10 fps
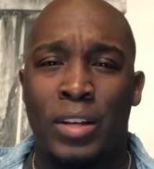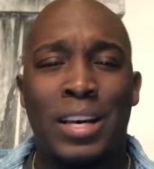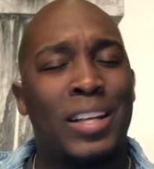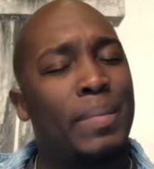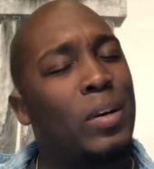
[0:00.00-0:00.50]

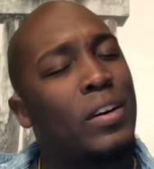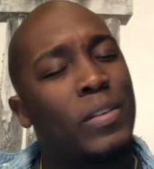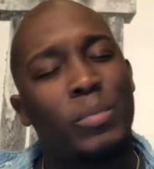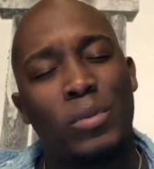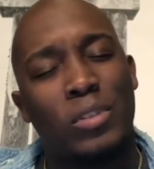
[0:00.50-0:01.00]
Y'all let me know if
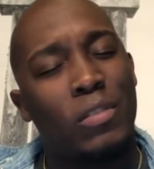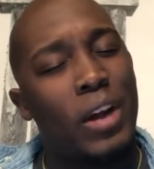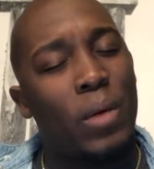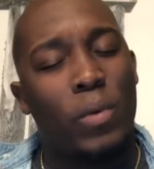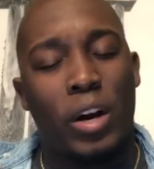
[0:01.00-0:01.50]
I'm using the
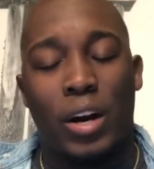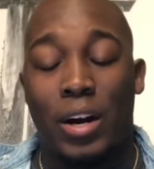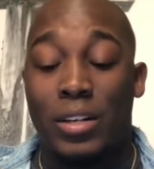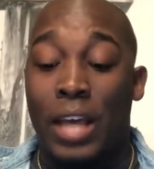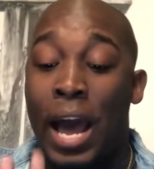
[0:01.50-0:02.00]
right
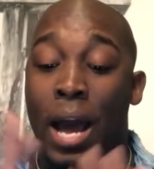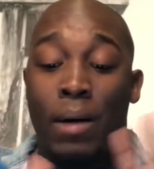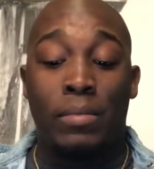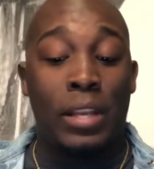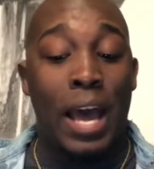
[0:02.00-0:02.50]
words.
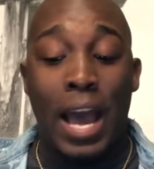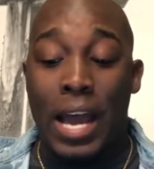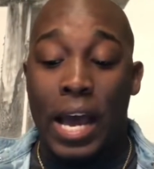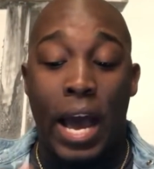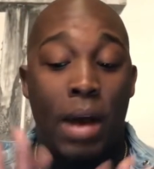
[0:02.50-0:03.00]
I
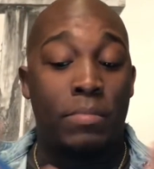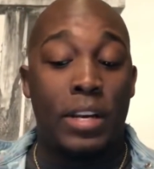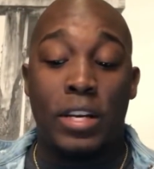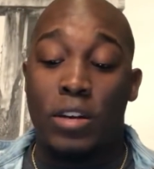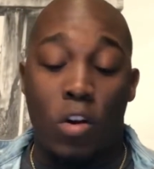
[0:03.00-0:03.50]

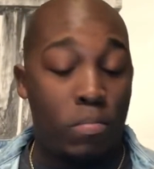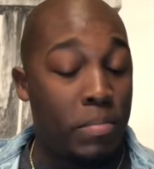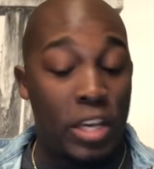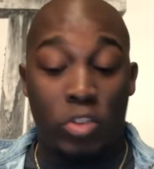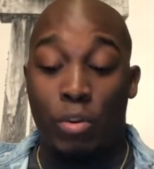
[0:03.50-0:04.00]
don't
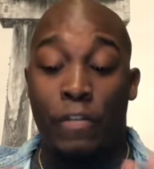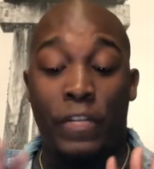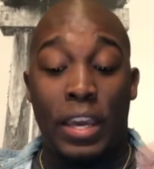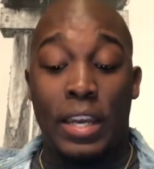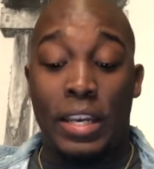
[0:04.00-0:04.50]
mean to
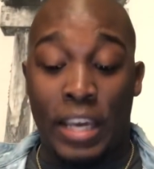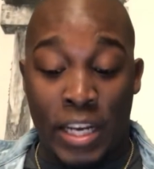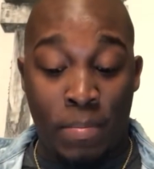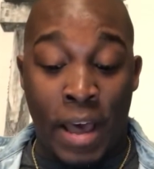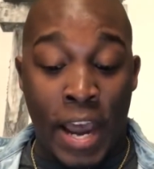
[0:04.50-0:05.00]
offend
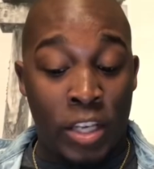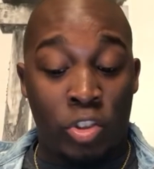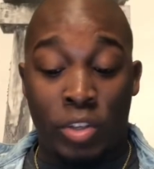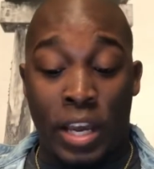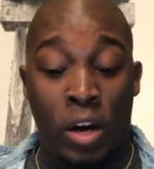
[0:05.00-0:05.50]
anybody.
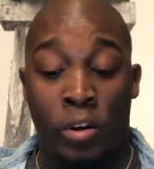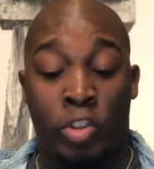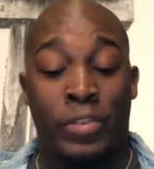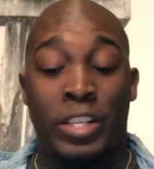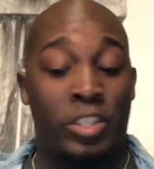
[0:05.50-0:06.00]
Or
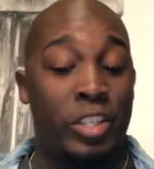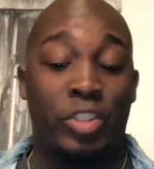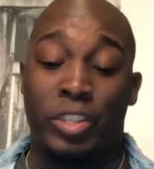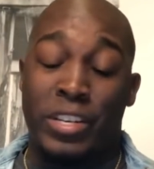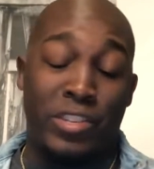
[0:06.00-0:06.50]

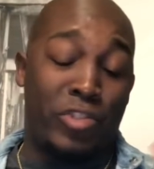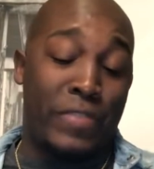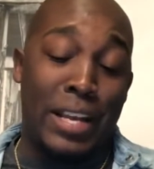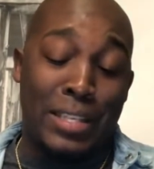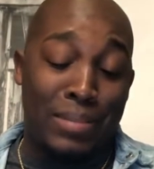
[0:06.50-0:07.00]
transition,
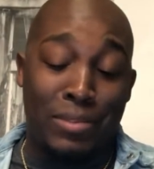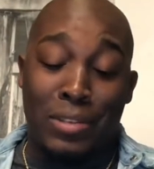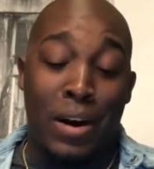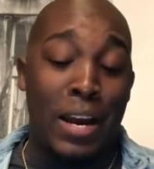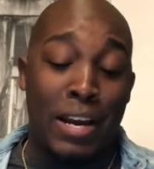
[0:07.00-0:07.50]
trans. I'm
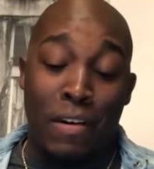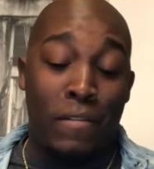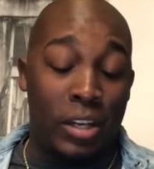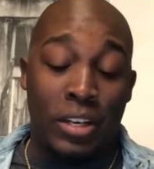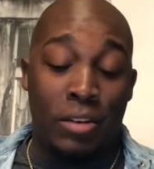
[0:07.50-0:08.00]
sorry. I
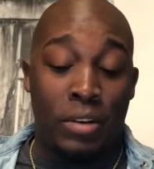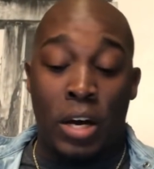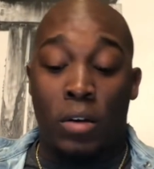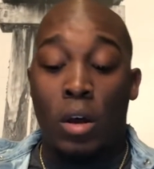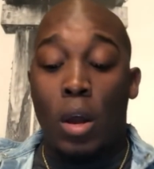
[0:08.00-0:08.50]
really don't
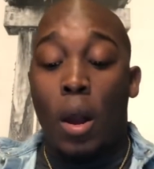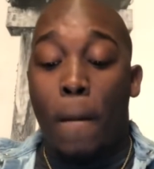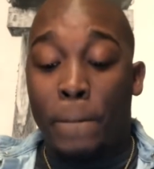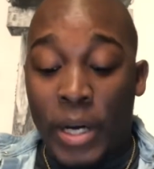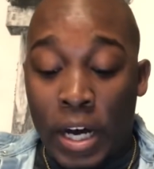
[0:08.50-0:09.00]
know.
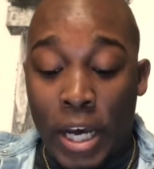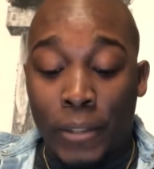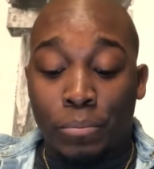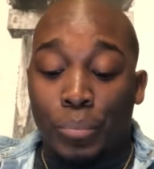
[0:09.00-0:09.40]
But